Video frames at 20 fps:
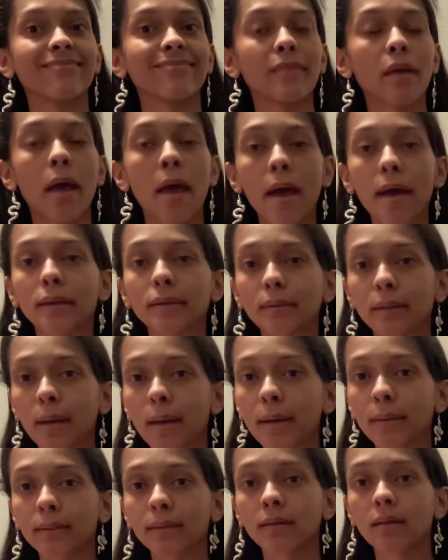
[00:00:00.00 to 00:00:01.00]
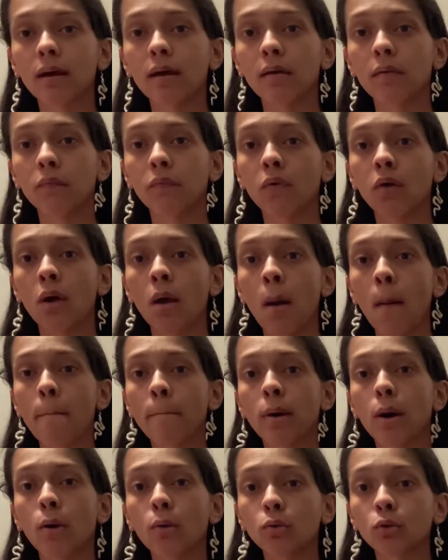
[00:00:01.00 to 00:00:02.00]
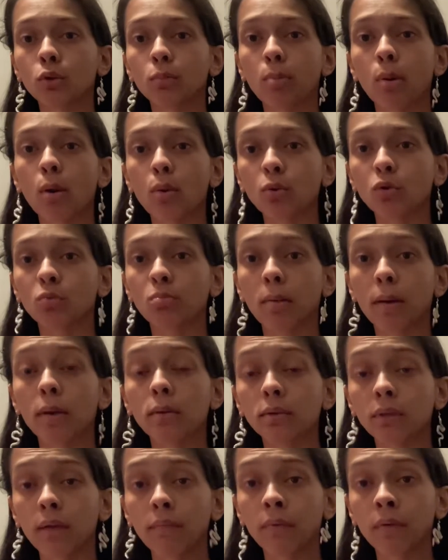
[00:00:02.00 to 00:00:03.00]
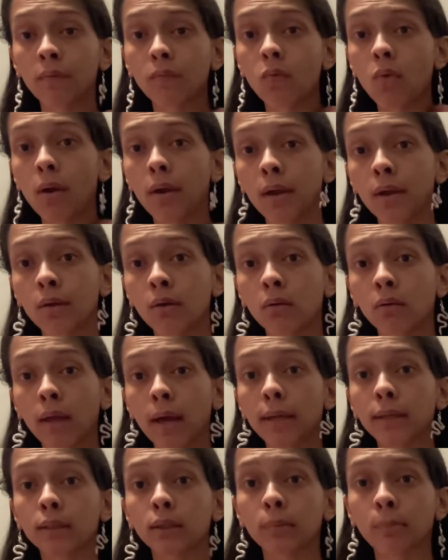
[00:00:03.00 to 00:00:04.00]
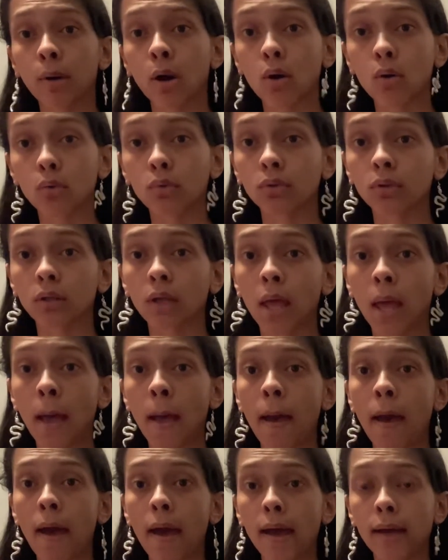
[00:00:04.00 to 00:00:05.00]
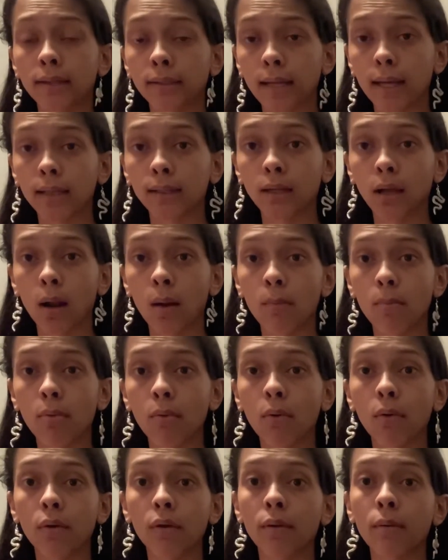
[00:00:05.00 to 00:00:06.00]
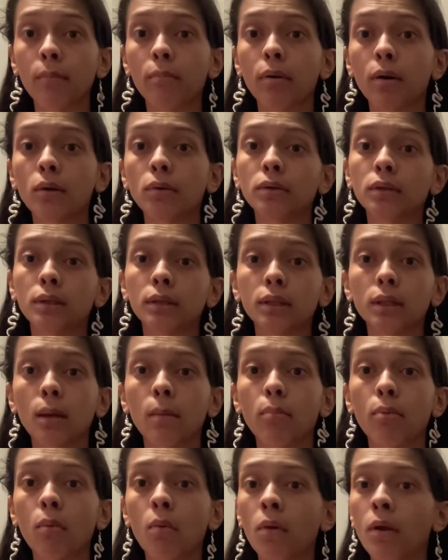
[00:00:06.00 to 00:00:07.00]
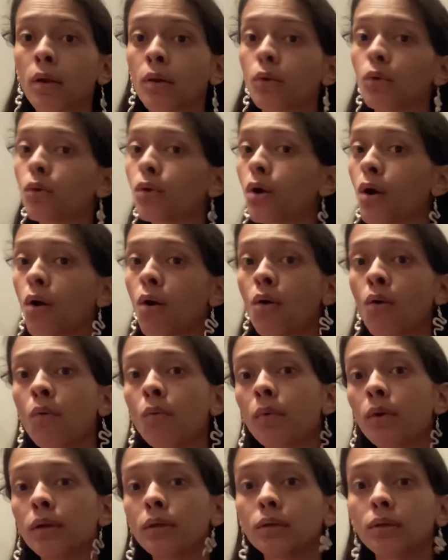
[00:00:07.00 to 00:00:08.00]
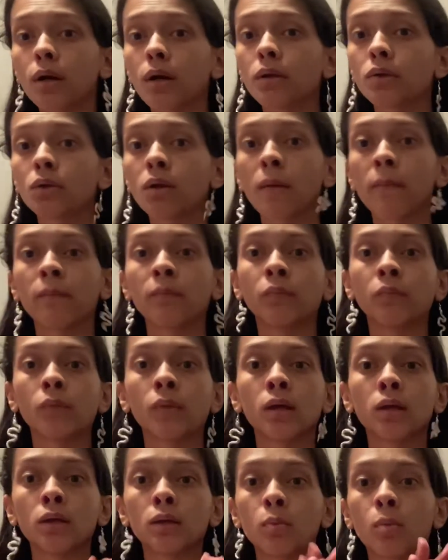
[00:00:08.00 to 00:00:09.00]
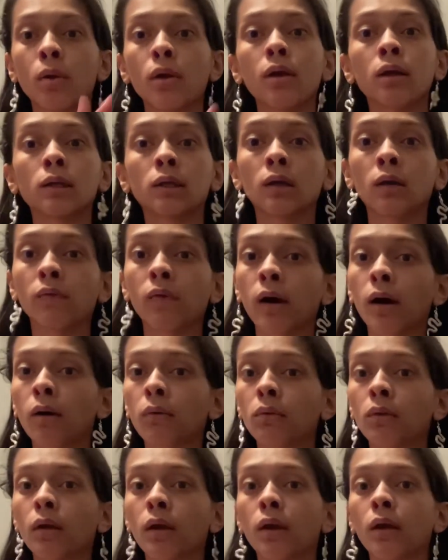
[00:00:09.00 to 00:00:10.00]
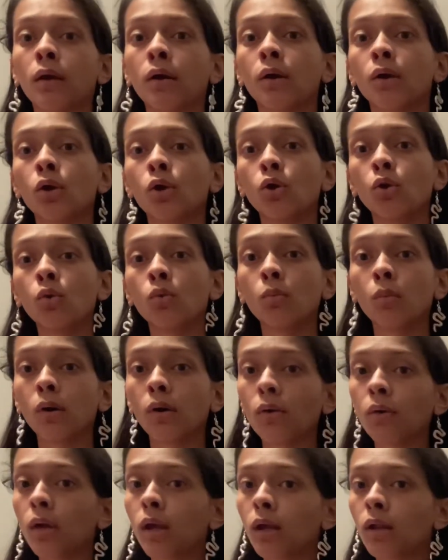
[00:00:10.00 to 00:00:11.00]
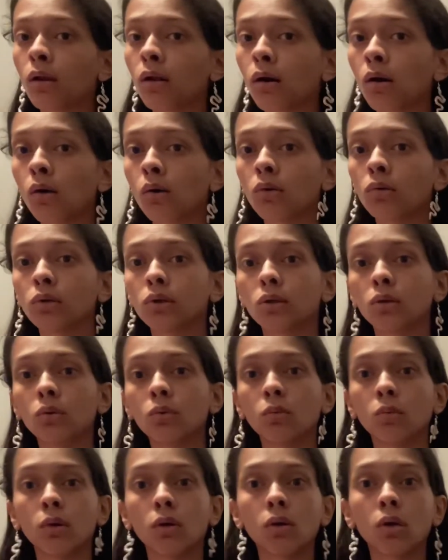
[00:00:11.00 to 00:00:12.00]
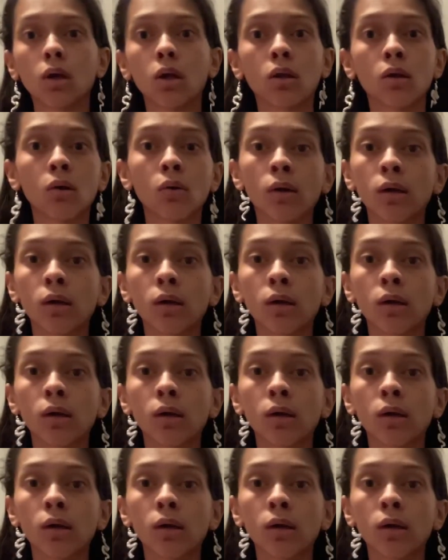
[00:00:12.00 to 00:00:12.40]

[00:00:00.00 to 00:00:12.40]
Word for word: hashtag stuff. Post, post, post. Even if you ain't getting no likes, post. Hashtags are important. Posting is important. Doing your own research and just putting yourself out there you will get no's, you will get no